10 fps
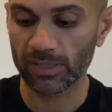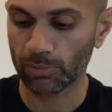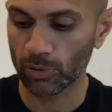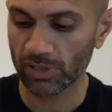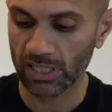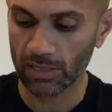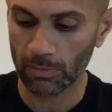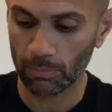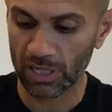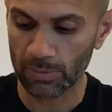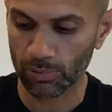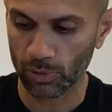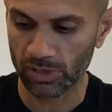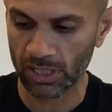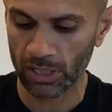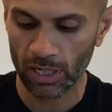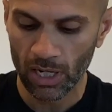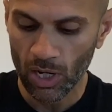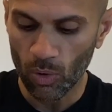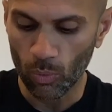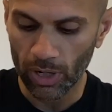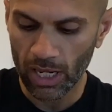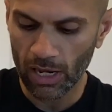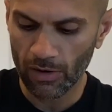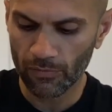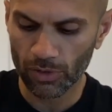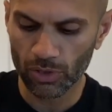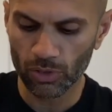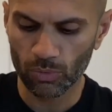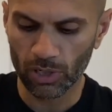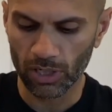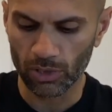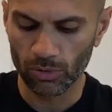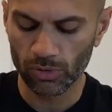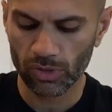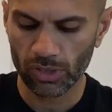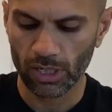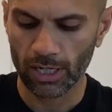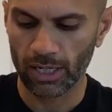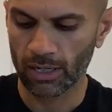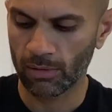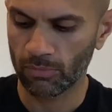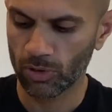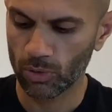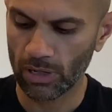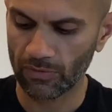protein, pea protein, whatever you wanna use. You have the